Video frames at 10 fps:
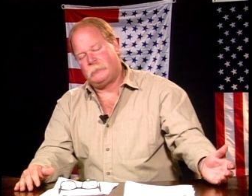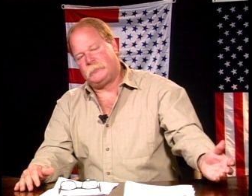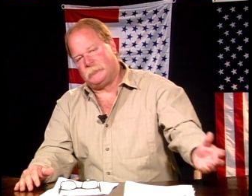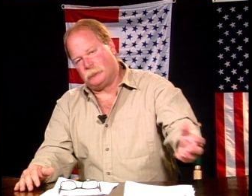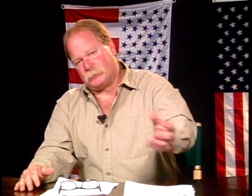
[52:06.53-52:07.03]

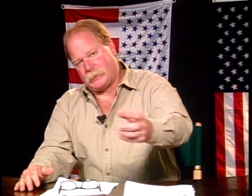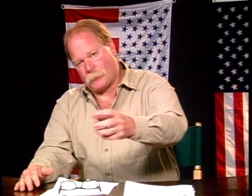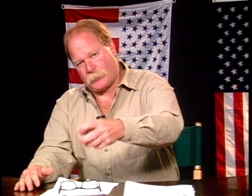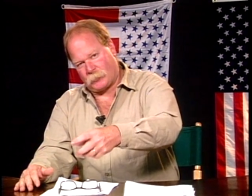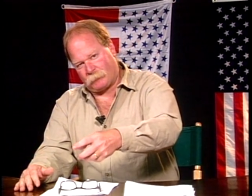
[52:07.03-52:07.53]
He knew where they
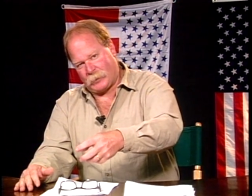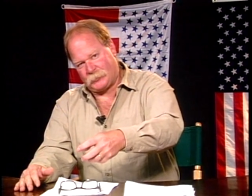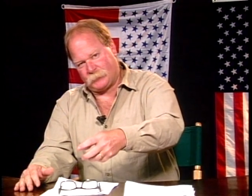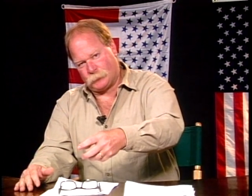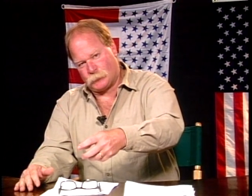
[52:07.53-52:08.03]
were going to
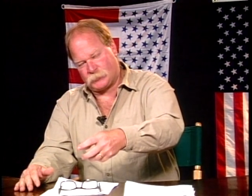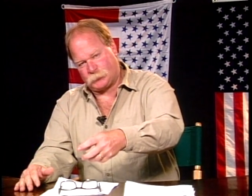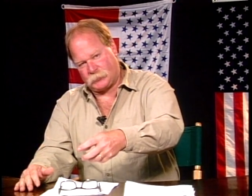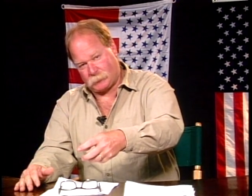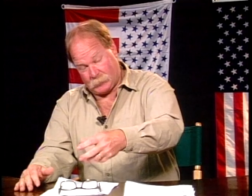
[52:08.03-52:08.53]
rendezvous because,
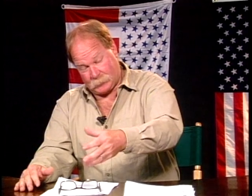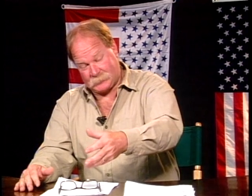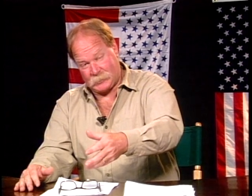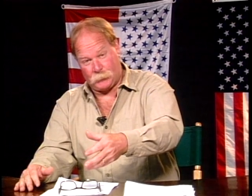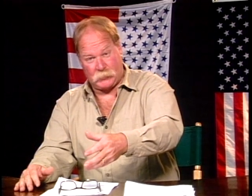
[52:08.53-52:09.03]
like I
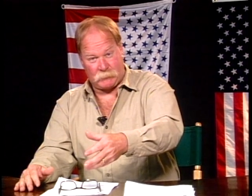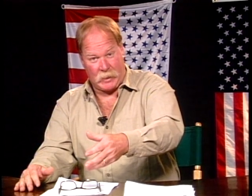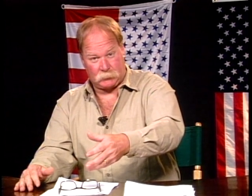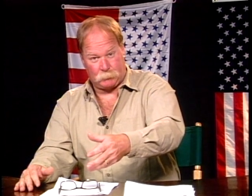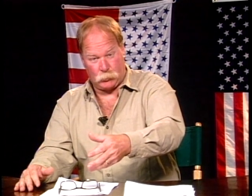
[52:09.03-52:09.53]
said, we
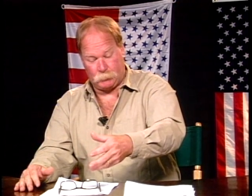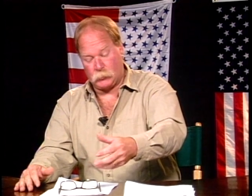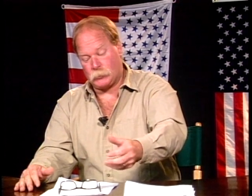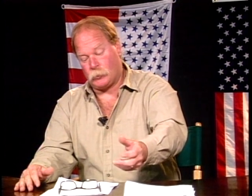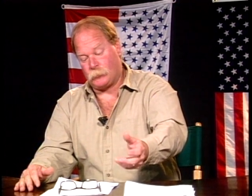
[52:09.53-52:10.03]
cracked the Purple
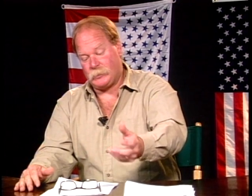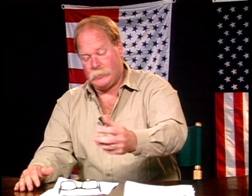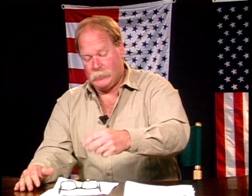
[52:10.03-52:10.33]
Code.